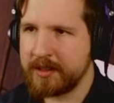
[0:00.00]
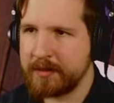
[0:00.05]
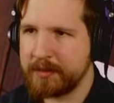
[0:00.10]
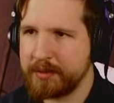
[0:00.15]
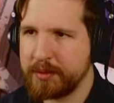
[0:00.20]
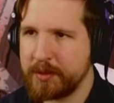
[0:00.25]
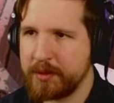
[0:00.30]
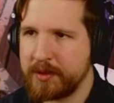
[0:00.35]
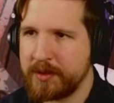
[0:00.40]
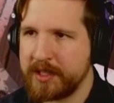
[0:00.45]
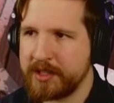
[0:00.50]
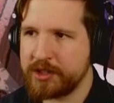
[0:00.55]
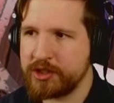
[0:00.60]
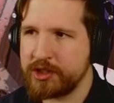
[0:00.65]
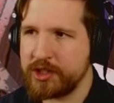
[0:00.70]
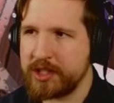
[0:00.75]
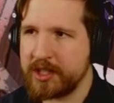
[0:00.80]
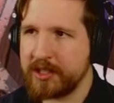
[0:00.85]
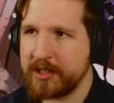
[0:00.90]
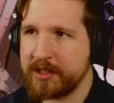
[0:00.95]
Pruning
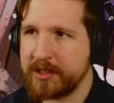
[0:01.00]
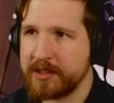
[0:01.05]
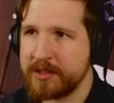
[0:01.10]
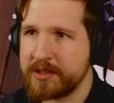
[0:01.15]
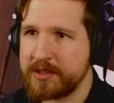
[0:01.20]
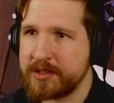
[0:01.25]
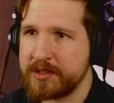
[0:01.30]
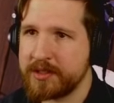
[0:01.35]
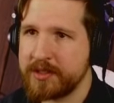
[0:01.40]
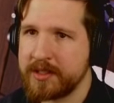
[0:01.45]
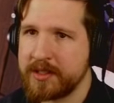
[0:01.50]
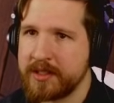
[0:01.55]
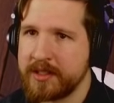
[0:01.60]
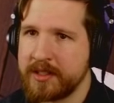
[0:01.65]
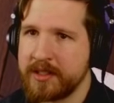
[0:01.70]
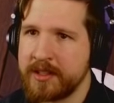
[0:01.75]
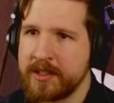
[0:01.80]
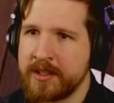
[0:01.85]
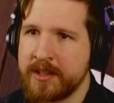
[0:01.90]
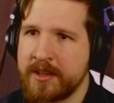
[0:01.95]
shears.
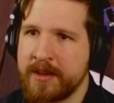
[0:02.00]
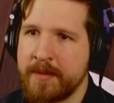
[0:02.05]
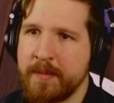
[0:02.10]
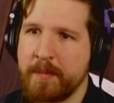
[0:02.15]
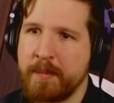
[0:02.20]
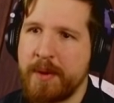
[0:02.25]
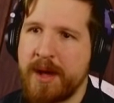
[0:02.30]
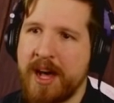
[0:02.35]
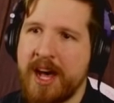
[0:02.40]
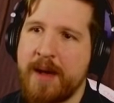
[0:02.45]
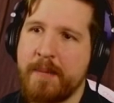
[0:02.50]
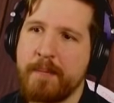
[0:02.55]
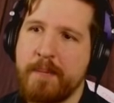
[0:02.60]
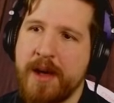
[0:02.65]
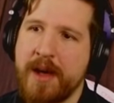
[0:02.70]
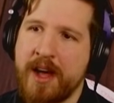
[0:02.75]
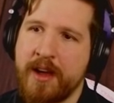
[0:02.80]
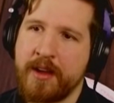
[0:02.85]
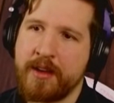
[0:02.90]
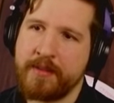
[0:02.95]
Bob
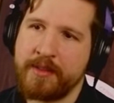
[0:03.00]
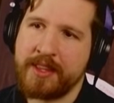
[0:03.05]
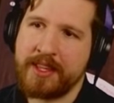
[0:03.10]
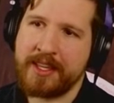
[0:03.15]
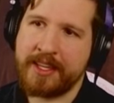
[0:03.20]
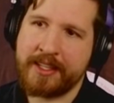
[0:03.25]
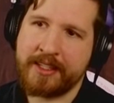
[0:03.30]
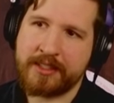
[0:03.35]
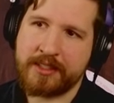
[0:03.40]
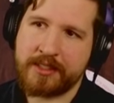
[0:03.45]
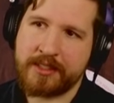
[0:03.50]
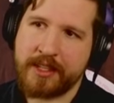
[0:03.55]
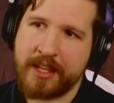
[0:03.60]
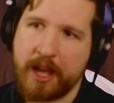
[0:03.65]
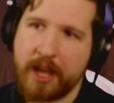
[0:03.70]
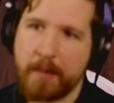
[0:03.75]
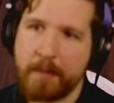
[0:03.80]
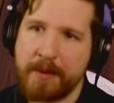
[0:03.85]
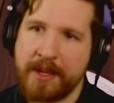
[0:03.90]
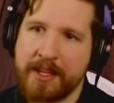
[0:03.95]
bought these to
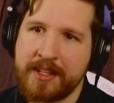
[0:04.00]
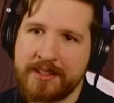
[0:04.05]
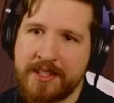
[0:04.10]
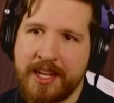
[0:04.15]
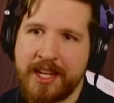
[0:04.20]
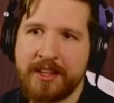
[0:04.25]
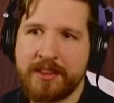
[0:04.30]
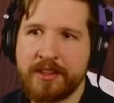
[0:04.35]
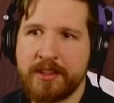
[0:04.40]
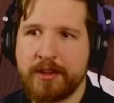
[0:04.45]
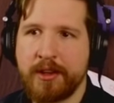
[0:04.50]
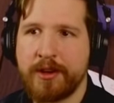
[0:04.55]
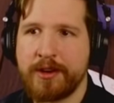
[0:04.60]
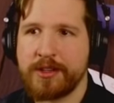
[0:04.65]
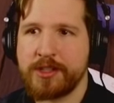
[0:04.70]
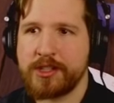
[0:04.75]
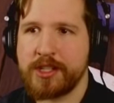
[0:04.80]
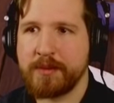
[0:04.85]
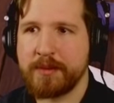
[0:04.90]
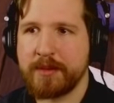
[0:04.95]
help maintain the
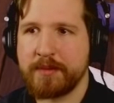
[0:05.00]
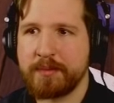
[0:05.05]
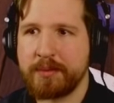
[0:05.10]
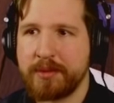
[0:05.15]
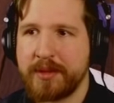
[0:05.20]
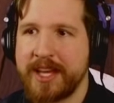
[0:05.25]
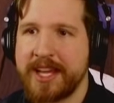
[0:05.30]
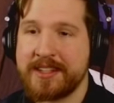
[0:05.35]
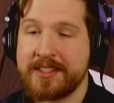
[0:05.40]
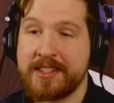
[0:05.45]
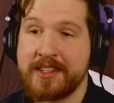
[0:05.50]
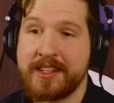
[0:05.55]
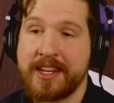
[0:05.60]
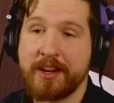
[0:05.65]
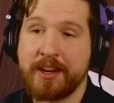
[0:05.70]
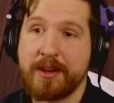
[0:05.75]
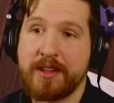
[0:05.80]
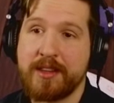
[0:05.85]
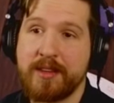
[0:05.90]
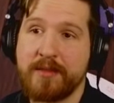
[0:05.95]
large number of plants that
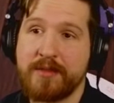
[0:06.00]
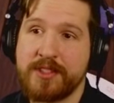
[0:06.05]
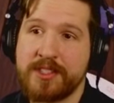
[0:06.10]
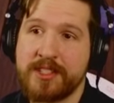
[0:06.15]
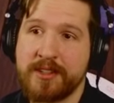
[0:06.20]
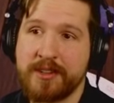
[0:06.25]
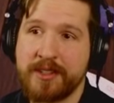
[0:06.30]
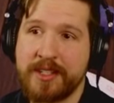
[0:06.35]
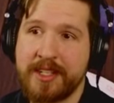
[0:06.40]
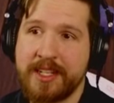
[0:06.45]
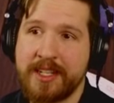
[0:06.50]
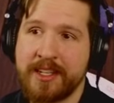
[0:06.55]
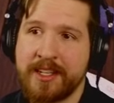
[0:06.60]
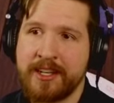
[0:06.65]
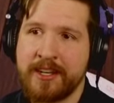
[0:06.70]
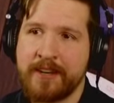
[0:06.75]
decorate the facility.